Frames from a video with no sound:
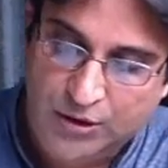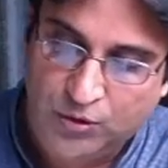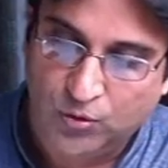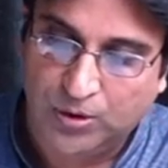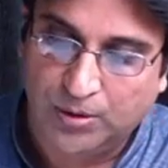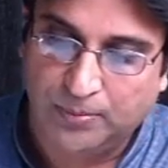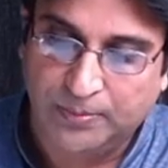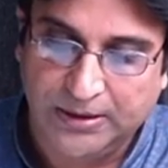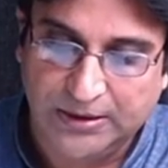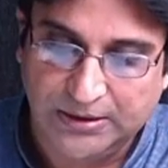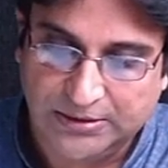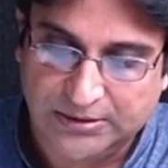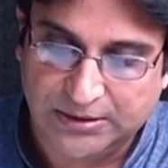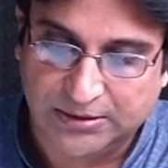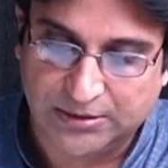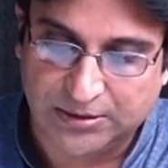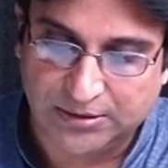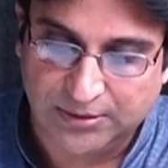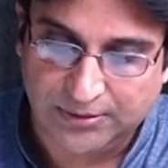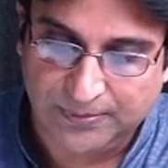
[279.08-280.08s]
he took a bigger
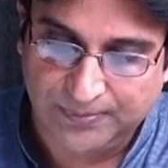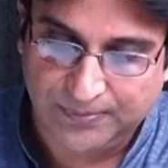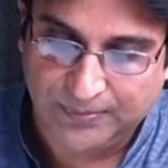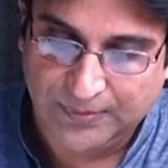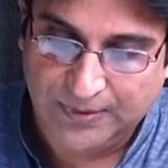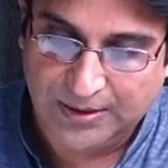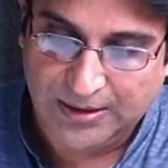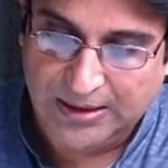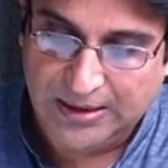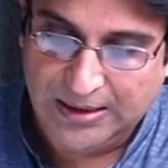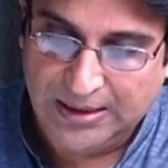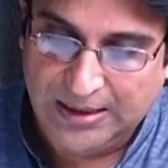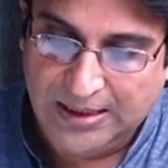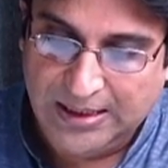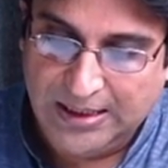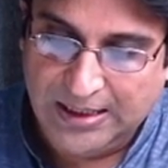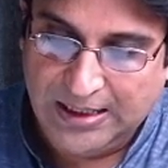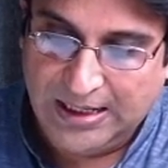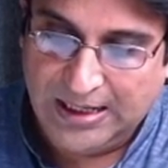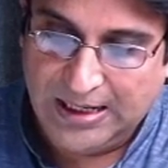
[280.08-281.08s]
circle
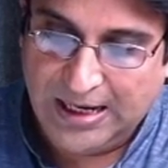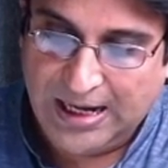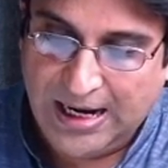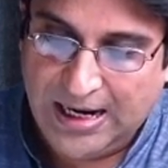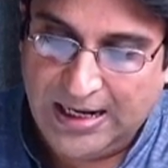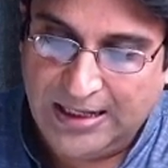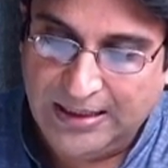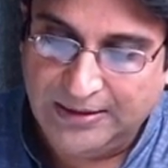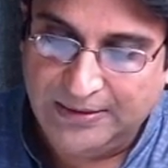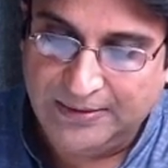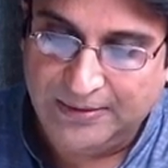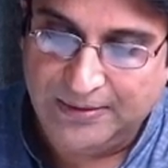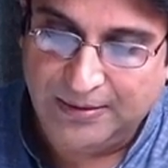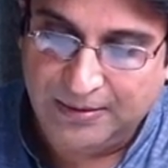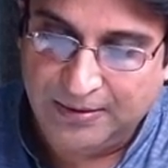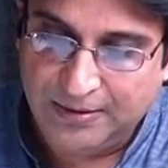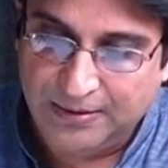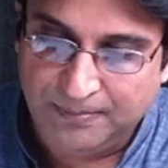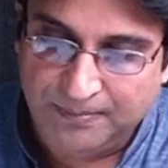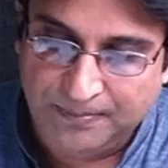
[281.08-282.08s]
and
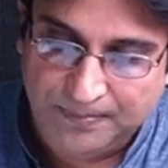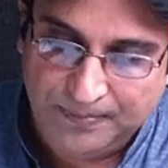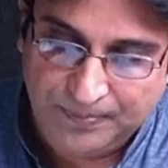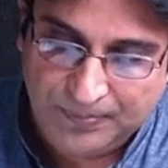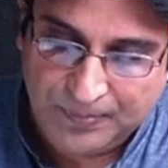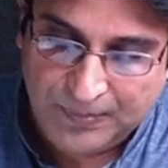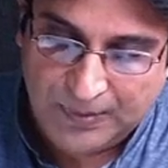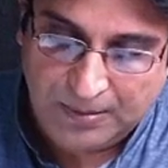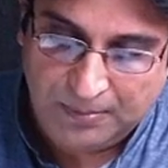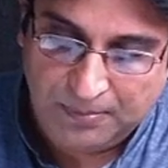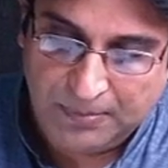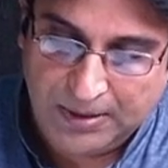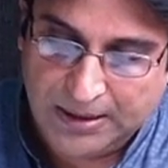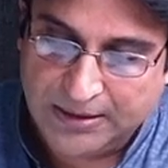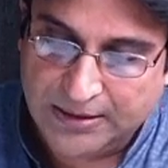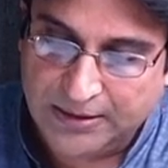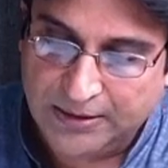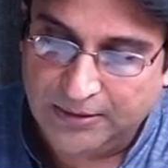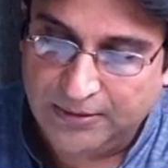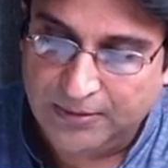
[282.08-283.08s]

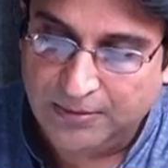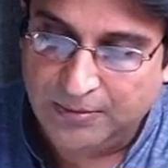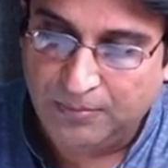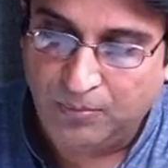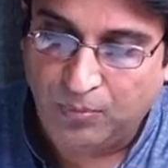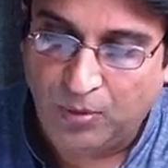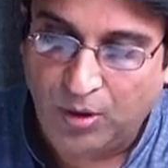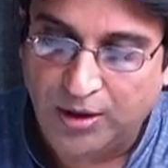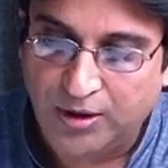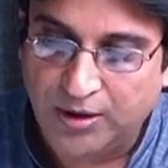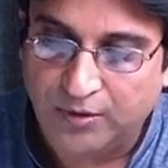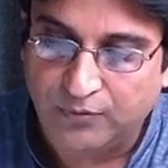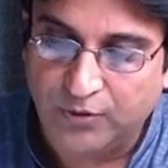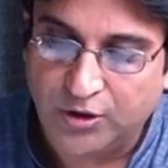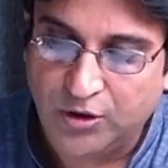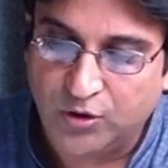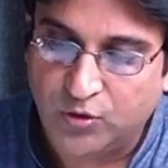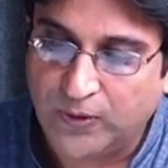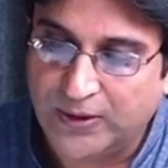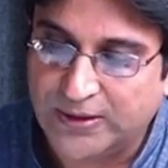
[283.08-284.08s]
made a polygon
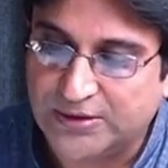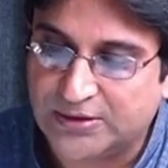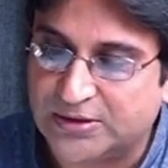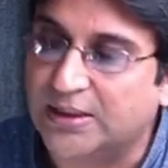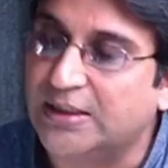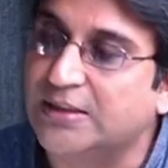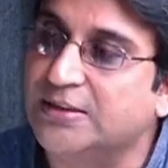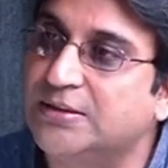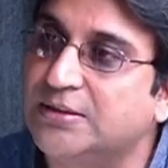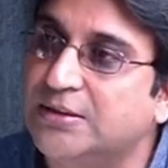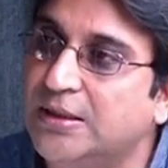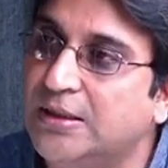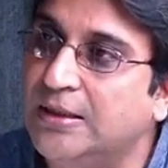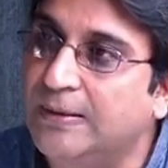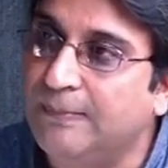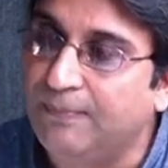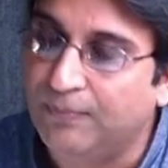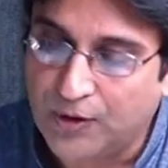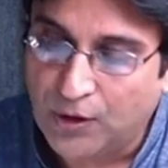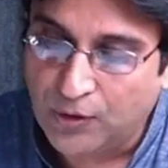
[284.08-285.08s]
with 12 sides.
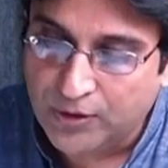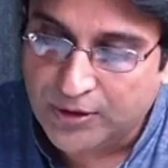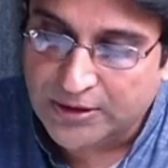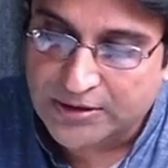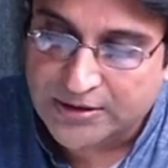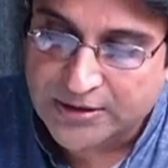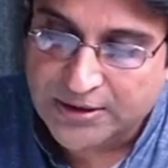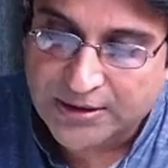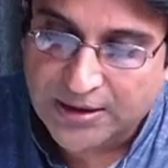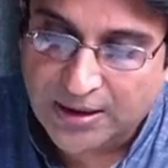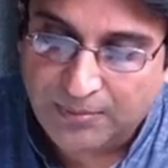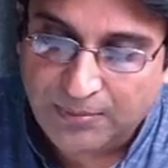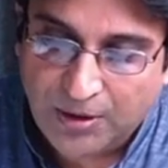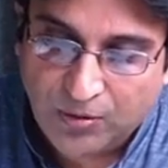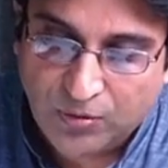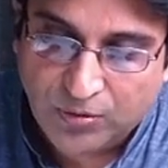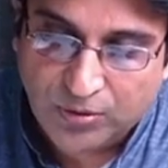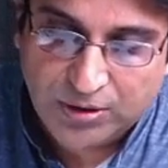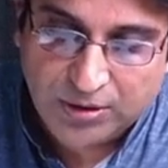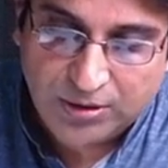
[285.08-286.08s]
Now you can see the
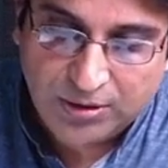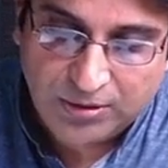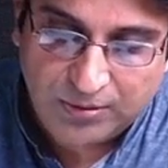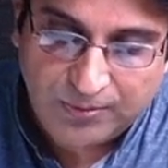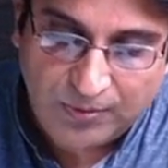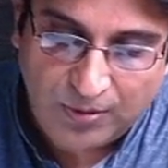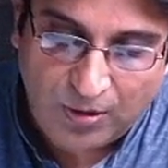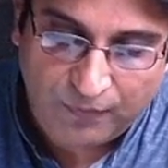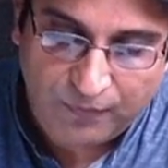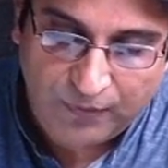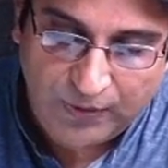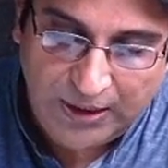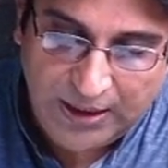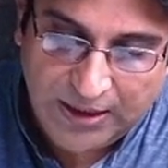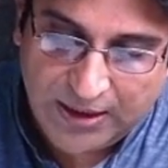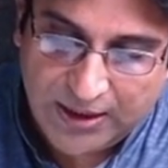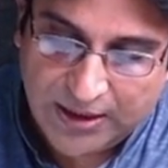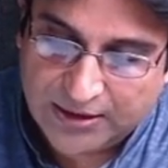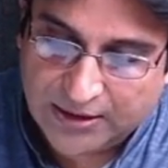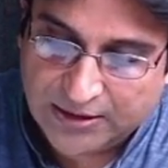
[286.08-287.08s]
amount of
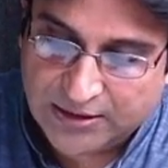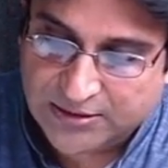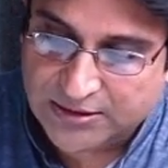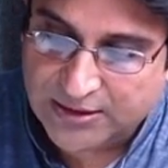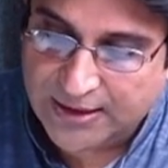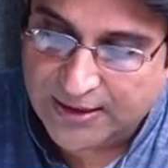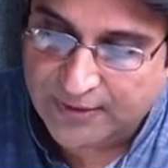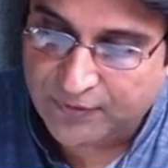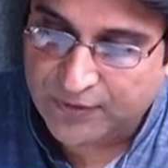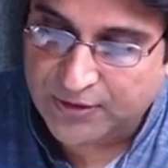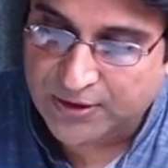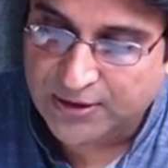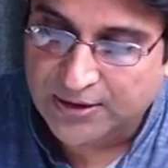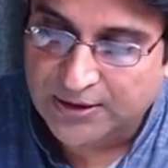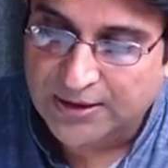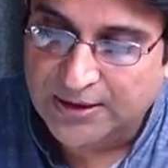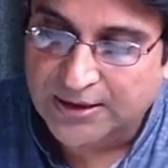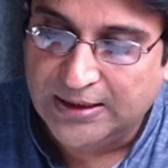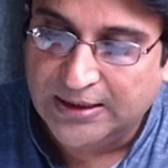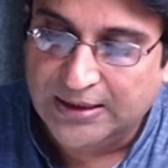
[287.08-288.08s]
area that is left
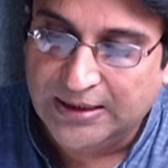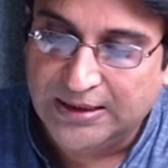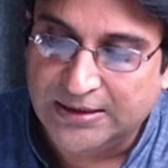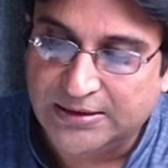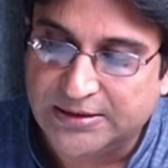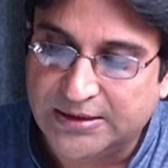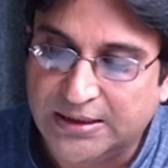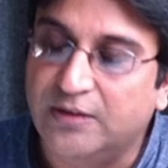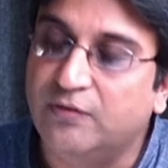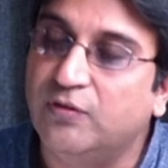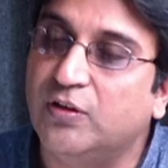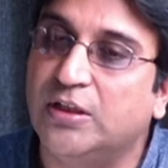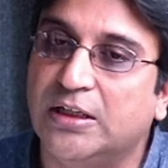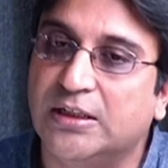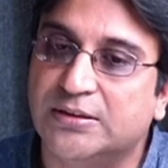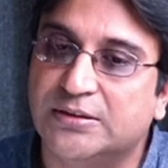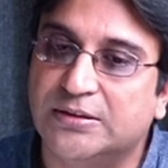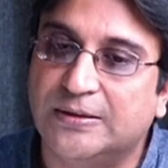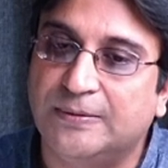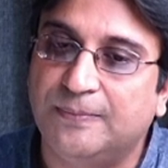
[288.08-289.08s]
is even
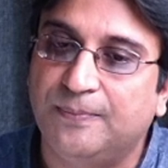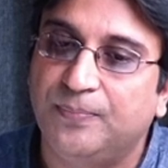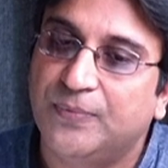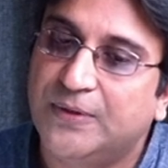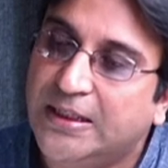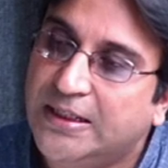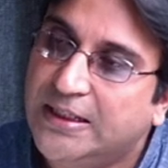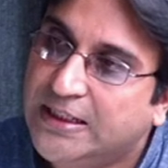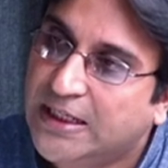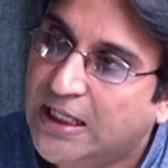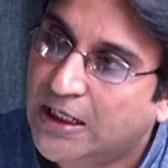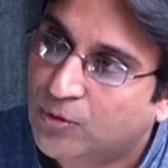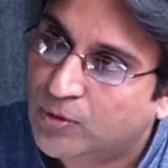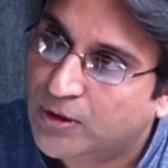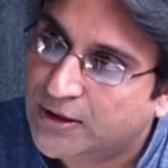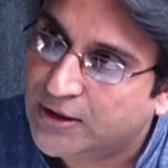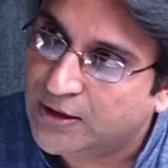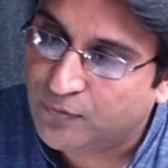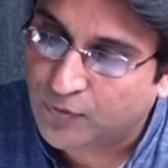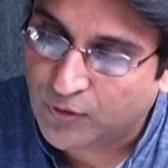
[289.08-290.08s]
lesser. Then he
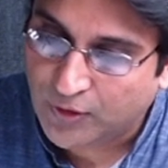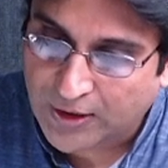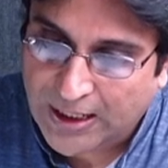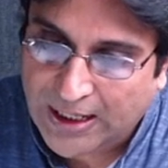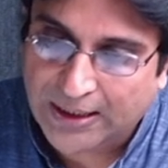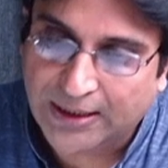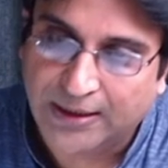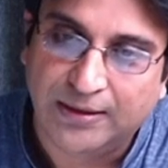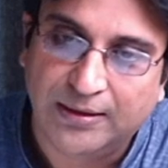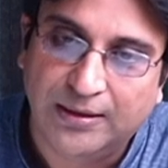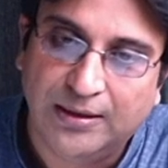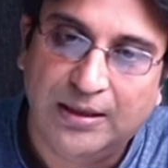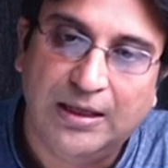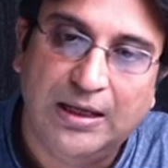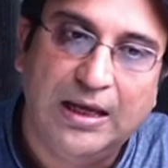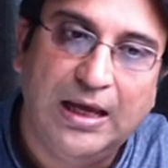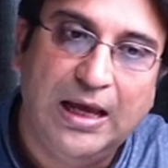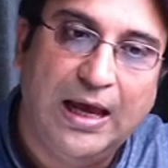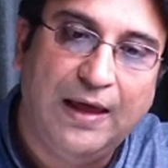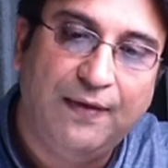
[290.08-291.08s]
calculated for that,
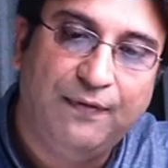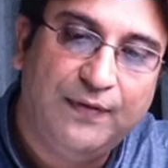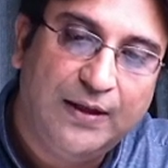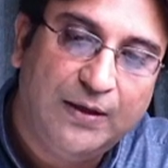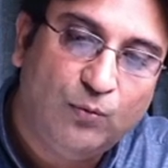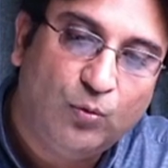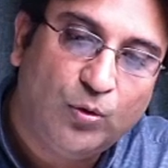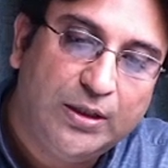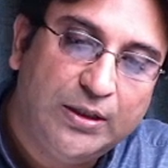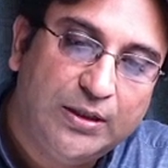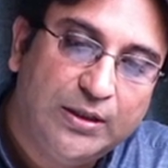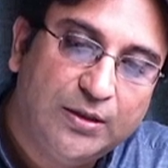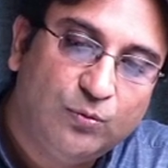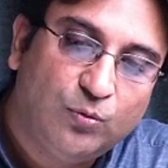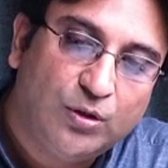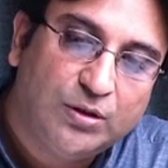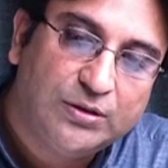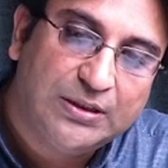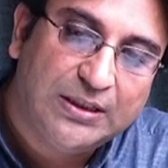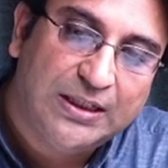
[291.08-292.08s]
and then what he did
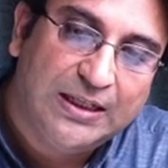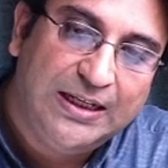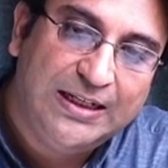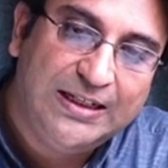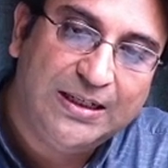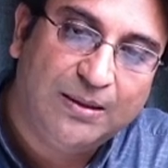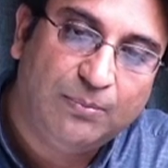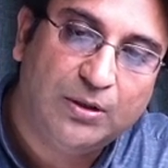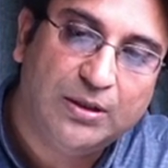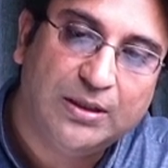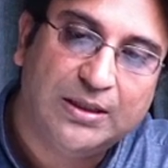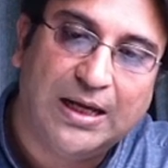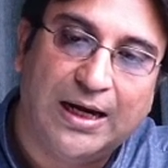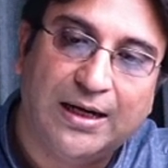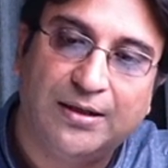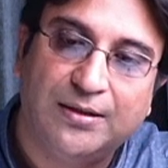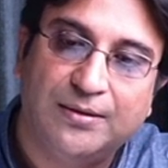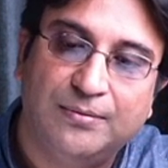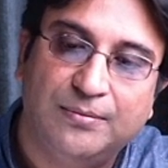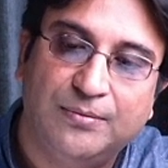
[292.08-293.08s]
was he doubled
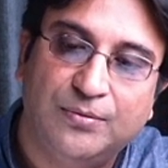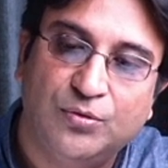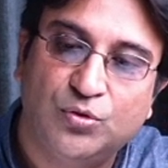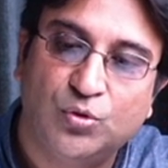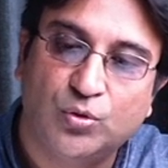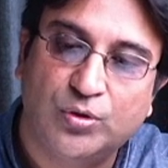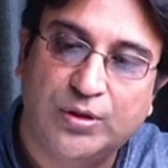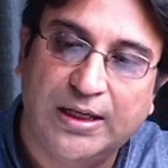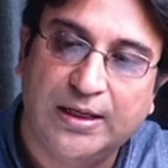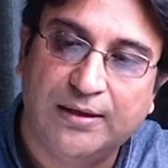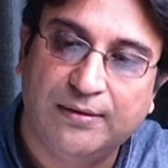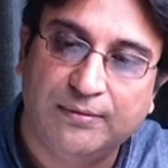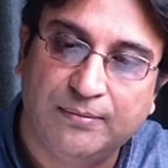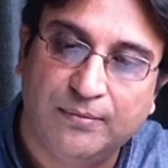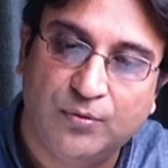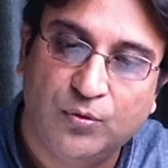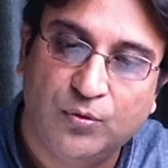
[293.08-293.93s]
that. So say